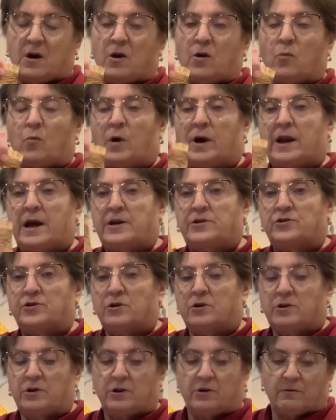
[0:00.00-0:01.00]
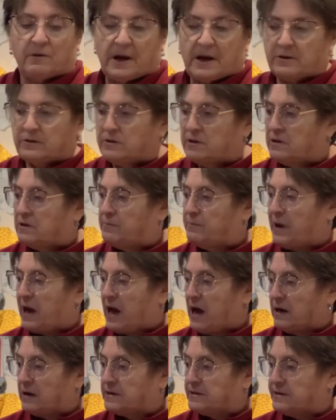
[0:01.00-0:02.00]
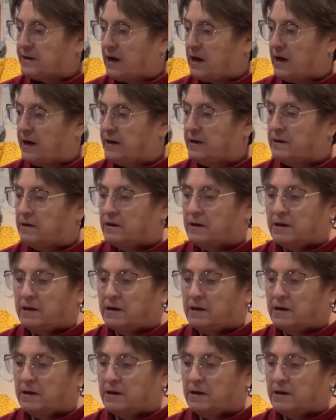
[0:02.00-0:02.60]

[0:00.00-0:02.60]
When I turn it around to the back side,